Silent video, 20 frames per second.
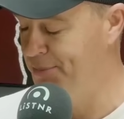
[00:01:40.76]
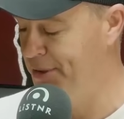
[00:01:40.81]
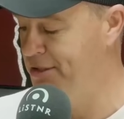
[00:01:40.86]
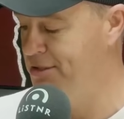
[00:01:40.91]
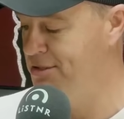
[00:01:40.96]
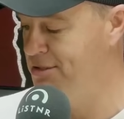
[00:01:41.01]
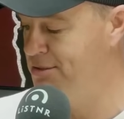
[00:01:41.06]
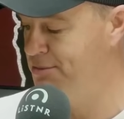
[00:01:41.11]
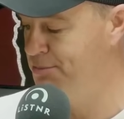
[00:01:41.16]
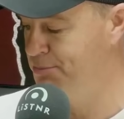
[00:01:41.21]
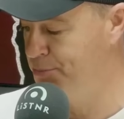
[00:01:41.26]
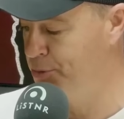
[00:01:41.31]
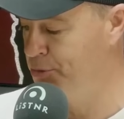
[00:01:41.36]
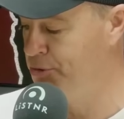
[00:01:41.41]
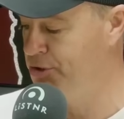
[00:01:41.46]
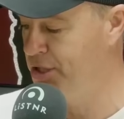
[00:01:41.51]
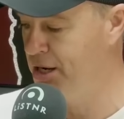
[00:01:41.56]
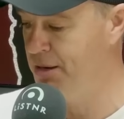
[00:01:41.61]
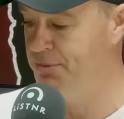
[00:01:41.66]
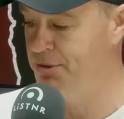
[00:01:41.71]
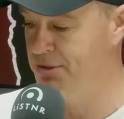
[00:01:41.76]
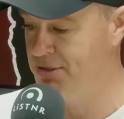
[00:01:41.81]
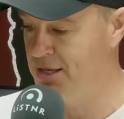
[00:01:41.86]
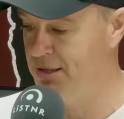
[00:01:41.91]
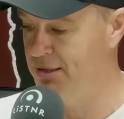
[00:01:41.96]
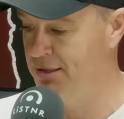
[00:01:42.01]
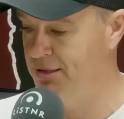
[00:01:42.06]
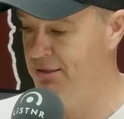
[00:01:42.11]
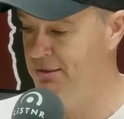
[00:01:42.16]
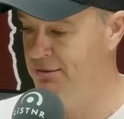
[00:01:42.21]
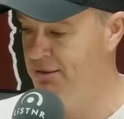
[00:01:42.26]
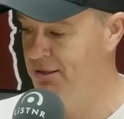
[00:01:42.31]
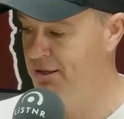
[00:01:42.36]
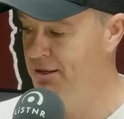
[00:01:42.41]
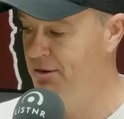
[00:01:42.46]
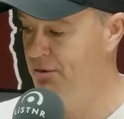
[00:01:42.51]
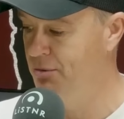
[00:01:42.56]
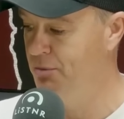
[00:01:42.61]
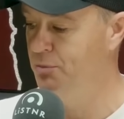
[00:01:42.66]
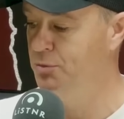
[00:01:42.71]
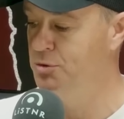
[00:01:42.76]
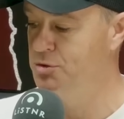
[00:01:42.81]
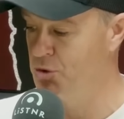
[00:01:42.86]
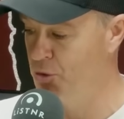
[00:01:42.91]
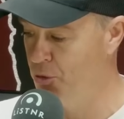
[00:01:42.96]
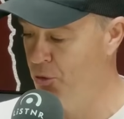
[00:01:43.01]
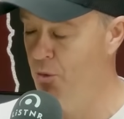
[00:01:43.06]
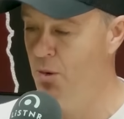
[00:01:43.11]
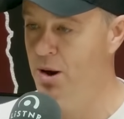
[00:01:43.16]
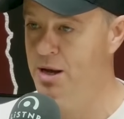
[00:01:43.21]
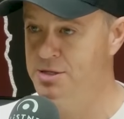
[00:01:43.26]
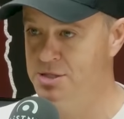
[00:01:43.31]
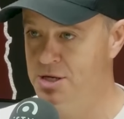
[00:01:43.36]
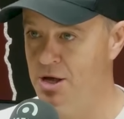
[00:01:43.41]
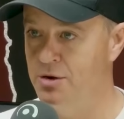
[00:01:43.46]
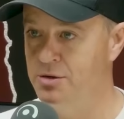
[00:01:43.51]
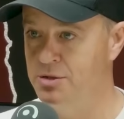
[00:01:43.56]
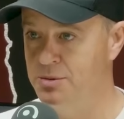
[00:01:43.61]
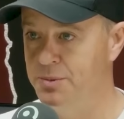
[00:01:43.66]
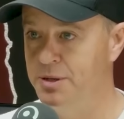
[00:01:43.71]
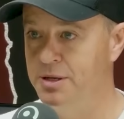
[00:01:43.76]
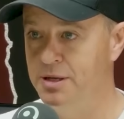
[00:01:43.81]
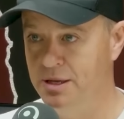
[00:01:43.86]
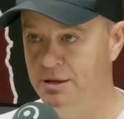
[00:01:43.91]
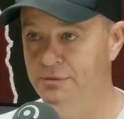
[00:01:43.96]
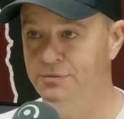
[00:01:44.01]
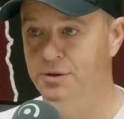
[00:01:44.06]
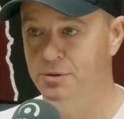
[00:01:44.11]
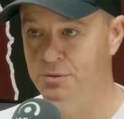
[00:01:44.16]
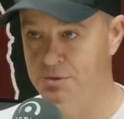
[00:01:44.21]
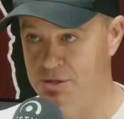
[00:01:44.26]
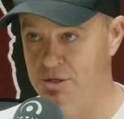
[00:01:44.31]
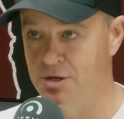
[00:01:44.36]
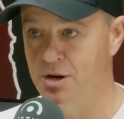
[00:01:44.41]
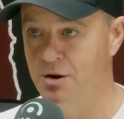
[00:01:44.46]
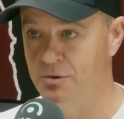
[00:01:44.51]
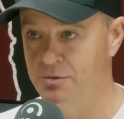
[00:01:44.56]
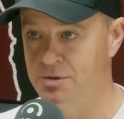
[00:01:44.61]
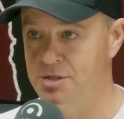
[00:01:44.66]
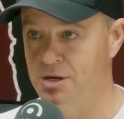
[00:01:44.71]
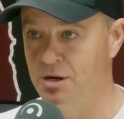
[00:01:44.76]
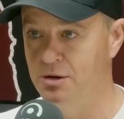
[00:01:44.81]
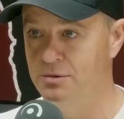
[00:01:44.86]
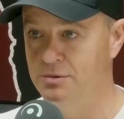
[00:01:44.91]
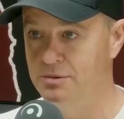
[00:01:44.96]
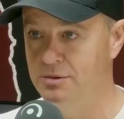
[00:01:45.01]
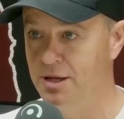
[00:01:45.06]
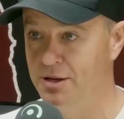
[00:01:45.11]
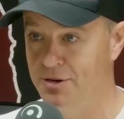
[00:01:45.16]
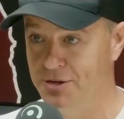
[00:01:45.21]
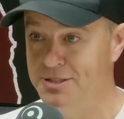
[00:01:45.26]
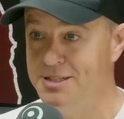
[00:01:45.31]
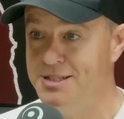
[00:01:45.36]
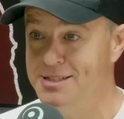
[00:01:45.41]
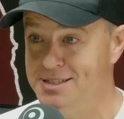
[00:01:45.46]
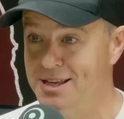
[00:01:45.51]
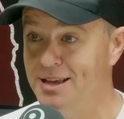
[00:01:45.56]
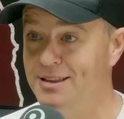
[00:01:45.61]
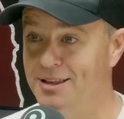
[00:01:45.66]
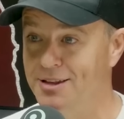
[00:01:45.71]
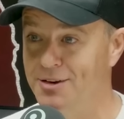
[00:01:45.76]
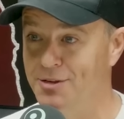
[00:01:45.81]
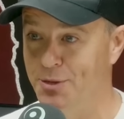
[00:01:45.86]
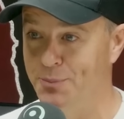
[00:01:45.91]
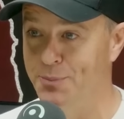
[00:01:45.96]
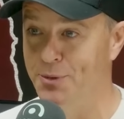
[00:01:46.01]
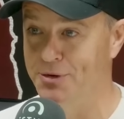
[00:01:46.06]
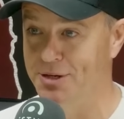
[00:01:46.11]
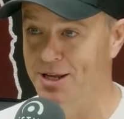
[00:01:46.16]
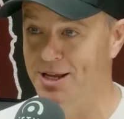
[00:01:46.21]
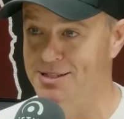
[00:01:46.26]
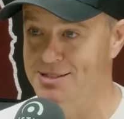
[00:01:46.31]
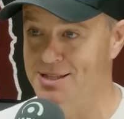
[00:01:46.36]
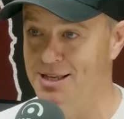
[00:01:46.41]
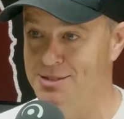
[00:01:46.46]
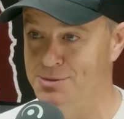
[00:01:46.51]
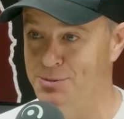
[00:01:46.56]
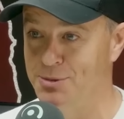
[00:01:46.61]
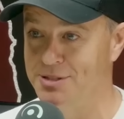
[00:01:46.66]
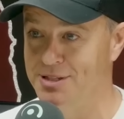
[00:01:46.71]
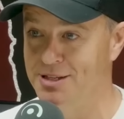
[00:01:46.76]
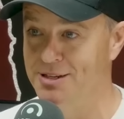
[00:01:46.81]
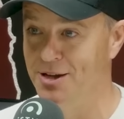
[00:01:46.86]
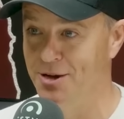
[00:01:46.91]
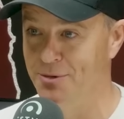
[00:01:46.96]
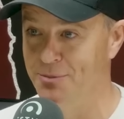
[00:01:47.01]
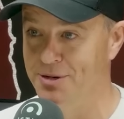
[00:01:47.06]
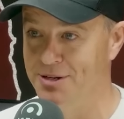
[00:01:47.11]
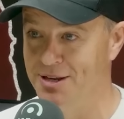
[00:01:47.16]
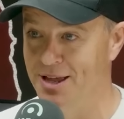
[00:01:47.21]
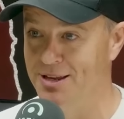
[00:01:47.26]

because Punjab and Delhi was always going to be if there was a no result. And I did say that on the podcast last week, didn't I, when